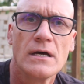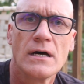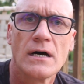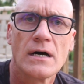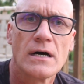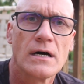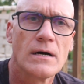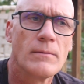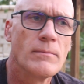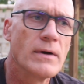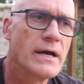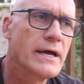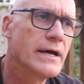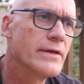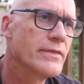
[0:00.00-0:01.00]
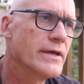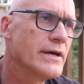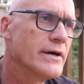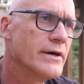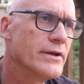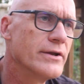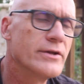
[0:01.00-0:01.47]
and
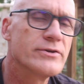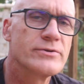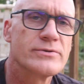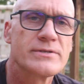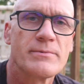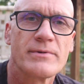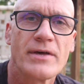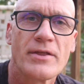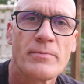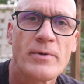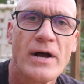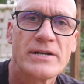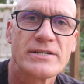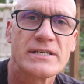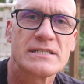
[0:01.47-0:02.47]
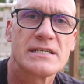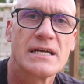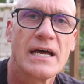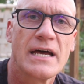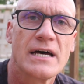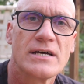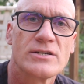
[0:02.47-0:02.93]
then do some of the other projects
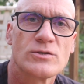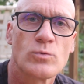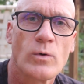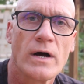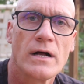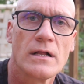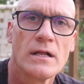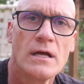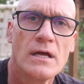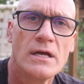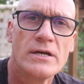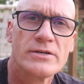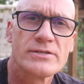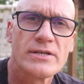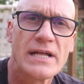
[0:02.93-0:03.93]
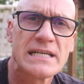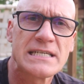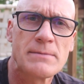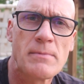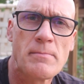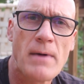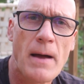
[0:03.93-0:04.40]
as well. So that's
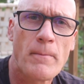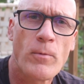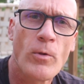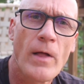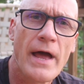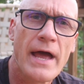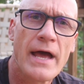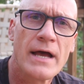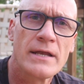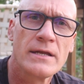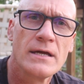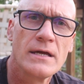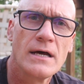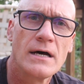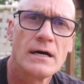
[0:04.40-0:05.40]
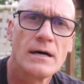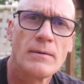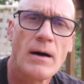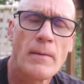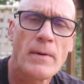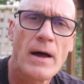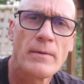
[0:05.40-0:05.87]
going to be my plan.
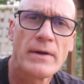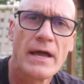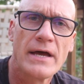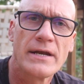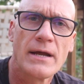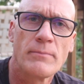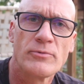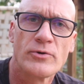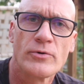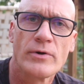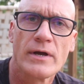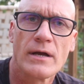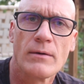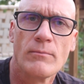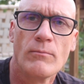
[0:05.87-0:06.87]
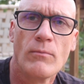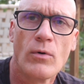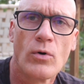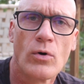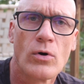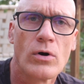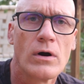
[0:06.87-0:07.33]
I'll probably end up doing
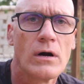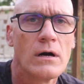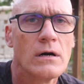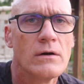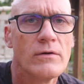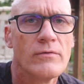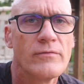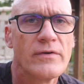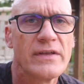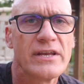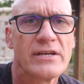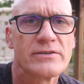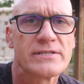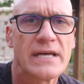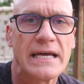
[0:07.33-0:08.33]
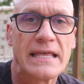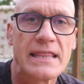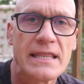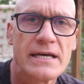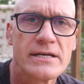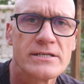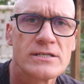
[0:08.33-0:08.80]
more videos like
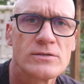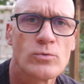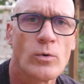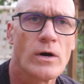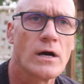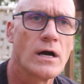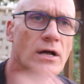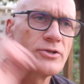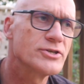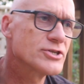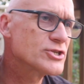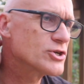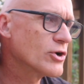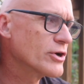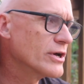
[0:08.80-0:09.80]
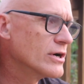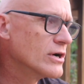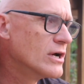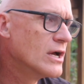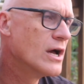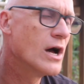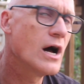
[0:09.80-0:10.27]
this, where I'll just show you
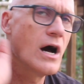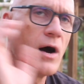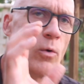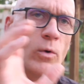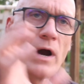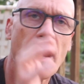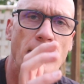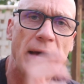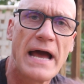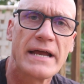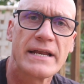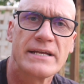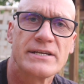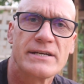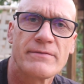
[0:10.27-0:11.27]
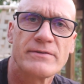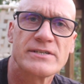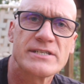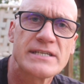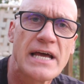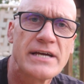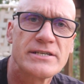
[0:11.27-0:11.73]
where I'm at in different
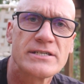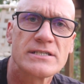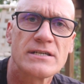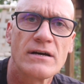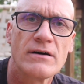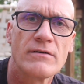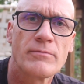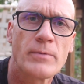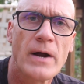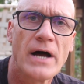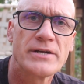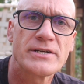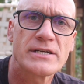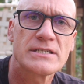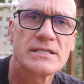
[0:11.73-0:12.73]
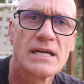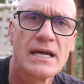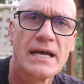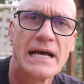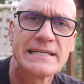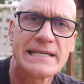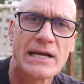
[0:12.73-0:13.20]
stages of projects
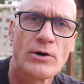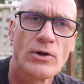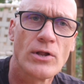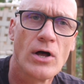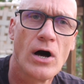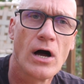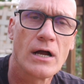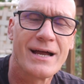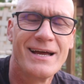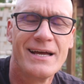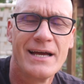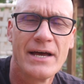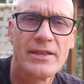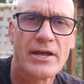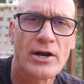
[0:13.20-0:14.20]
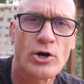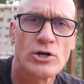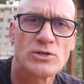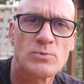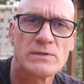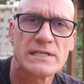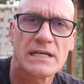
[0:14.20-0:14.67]
as I go along, and then of
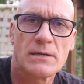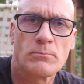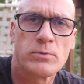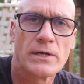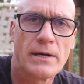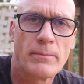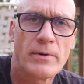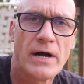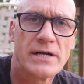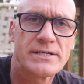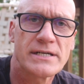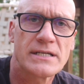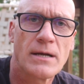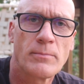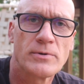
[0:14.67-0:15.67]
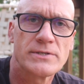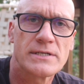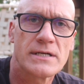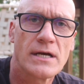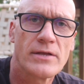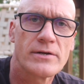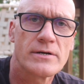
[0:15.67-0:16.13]
course once I complete a project, I'll put
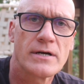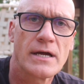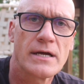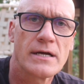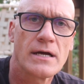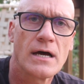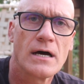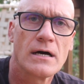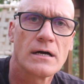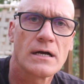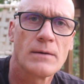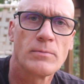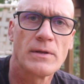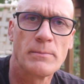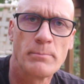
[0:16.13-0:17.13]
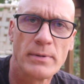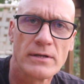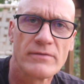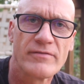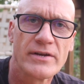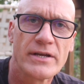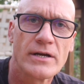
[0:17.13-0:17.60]
together a complete
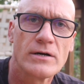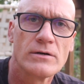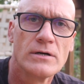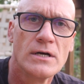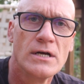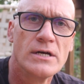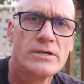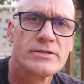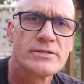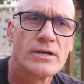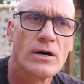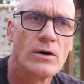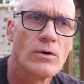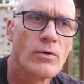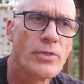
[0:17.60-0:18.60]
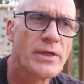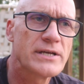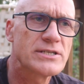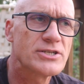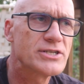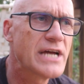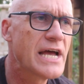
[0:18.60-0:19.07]
build video. So
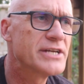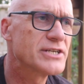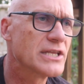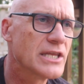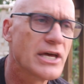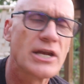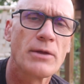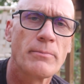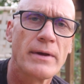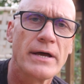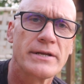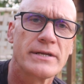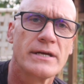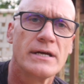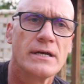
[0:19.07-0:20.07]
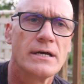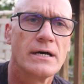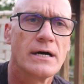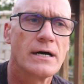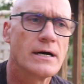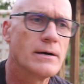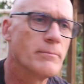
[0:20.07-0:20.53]
things will change a little bit,
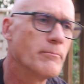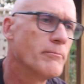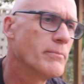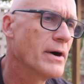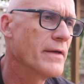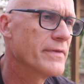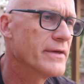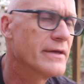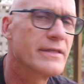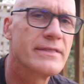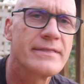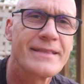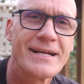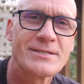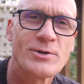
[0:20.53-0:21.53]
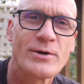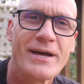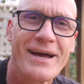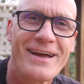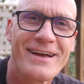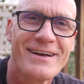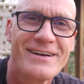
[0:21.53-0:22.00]
but that's
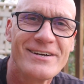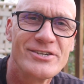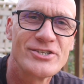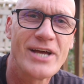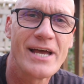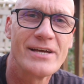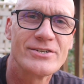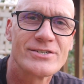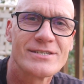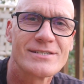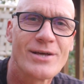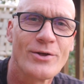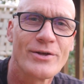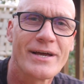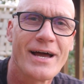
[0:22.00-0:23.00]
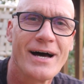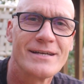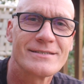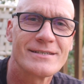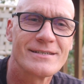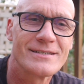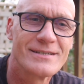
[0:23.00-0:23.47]
okay. Change is the only
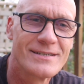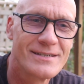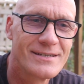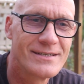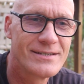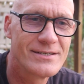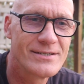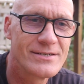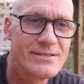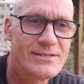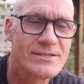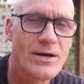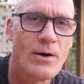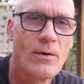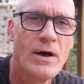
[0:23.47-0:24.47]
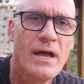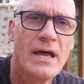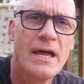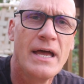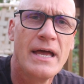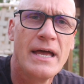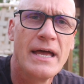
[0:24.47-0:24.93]
constant. So
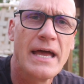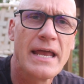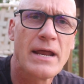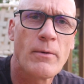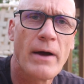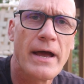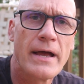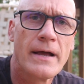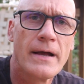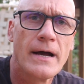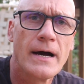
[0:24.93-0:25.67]
anyway,